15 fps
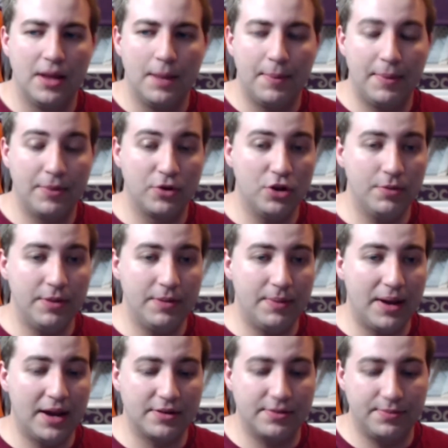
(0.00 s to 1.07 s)
But I'm going to be
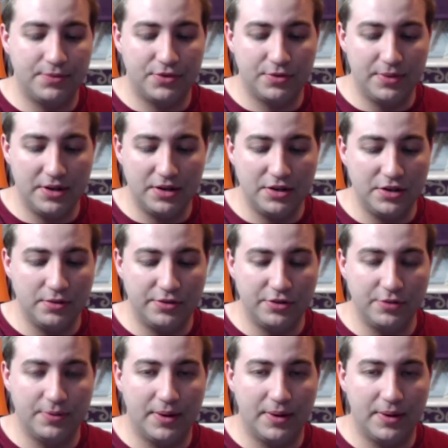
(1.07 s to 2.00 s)
back to being a YouTube